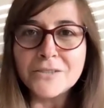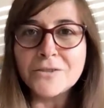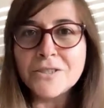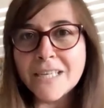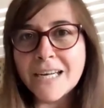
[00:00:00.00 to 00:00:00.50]

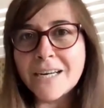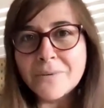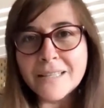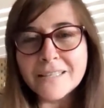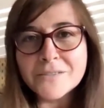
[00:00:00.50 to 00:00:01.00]
share
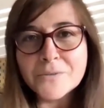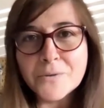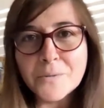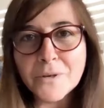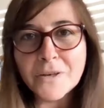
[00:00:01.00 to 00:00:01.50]
with this
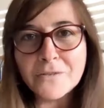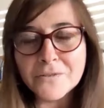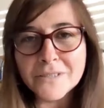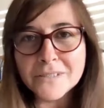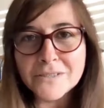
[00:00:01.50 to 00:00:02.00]
group of
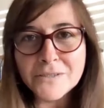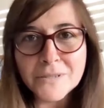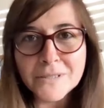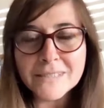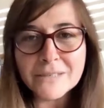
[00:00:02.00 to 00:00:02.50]

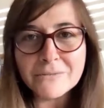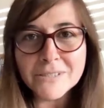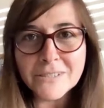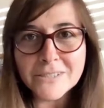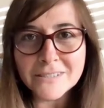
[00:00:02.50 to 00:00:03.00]
students and
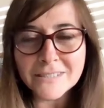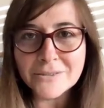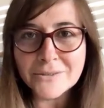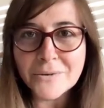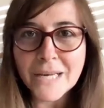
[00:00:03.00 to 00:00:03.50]
researchers
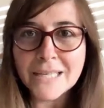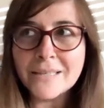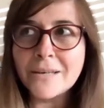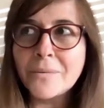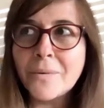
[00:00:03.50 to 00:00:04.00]
in
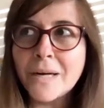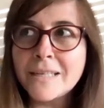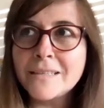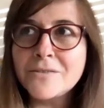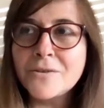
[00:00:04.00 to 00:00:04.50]
Ukraine
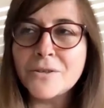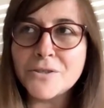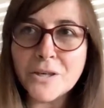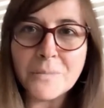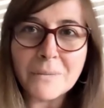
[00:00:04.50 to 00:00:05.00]
what is your
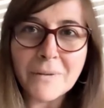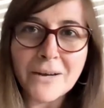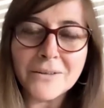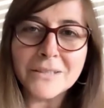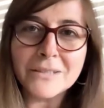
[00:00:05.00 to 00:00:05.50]
job
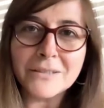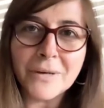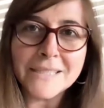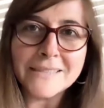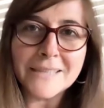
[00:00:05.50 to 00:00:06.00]
about,
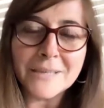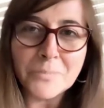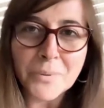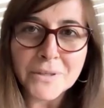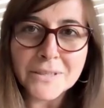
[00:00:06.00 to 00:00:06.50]
what is the
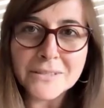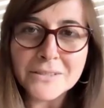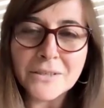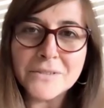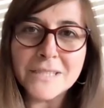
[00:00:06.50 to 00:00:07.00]

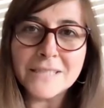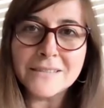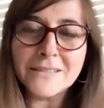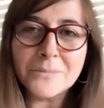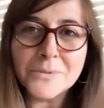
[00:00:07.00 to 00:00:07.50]
importance of
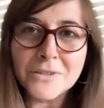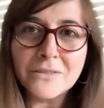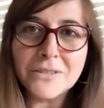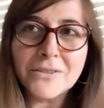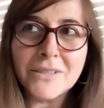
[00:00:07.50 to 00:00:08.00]
citizen
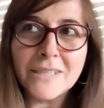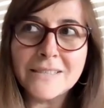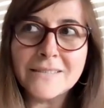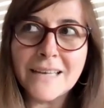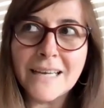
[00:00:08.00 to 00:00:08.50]

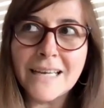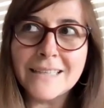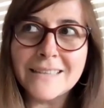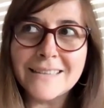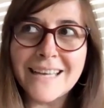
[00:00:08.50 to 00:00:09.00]
observatories,
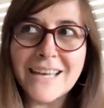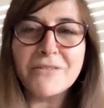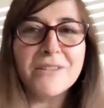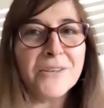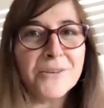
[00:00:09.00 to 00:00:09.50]
and
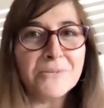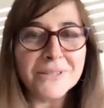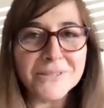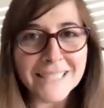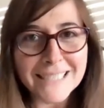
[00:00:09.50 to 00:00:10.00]
everything you
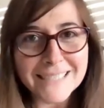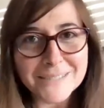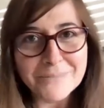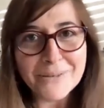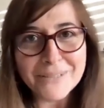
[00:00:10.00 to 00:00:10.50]
want to tell
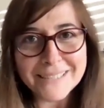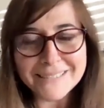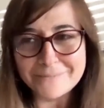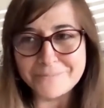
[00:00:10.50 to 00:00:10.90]
us about us.